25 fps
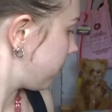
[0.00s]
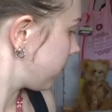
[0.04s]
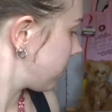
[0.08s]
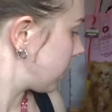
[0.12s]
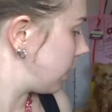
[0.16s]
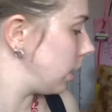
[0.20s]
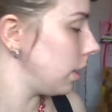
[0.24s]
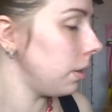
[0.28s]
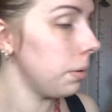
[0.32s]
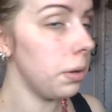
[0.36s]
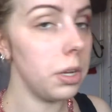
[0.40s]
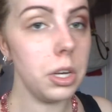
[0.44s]

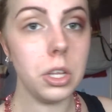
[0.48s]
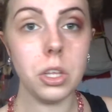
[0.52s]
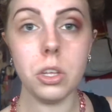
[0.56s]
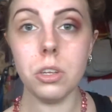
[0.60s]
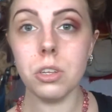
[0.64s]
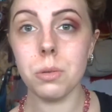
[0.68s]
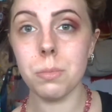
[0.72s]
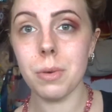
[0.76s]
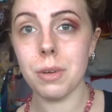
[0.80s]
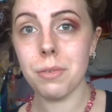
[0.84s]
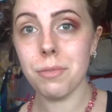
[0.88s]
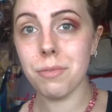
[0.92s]
And I'm going to
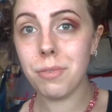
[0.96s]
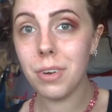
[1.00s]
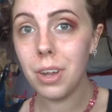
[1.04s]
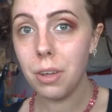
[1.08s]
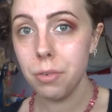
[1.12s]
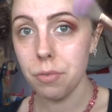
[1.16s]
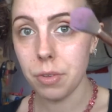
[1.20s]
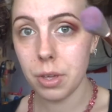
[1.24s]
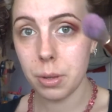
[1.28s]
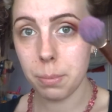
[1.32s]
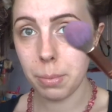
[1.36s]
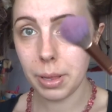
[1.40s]
use my
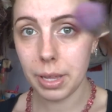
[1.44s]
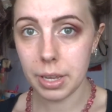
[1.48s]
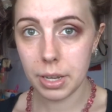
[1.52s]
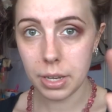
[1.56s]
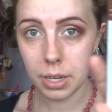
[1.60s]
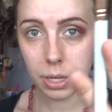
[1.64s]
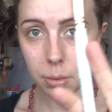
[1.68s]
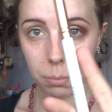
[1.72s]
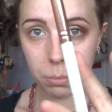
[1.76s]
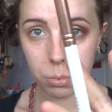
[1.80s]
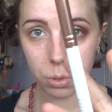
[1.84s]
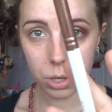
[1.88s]
fluffier
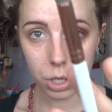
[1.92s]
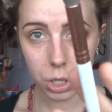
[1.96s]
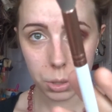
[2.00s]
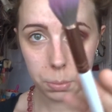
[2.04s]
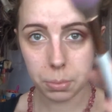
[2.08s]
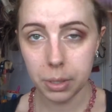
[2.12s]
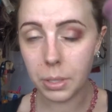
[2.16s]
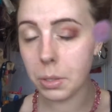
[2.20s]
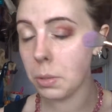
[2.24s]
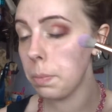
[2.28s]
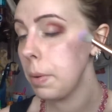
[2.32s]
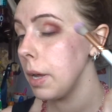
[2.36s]
blending brush,
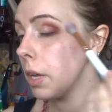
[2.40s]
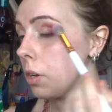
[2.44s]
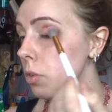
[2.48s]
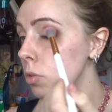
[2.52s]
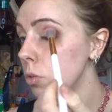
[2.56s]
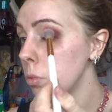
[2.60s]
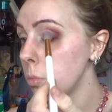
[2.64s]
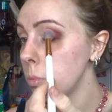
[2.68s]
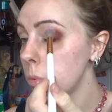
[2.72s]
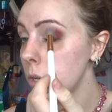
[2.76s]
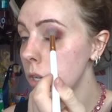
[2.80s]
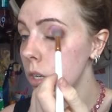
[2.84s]
my
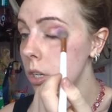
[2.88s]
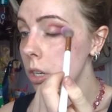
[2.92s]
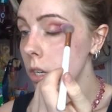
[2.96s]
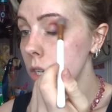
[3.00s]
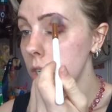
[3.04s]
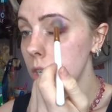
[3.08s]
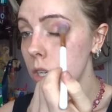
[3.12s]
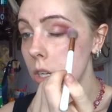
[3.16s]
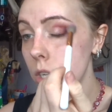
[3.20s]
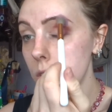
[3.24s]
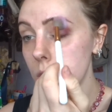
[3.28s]
Spectrum one.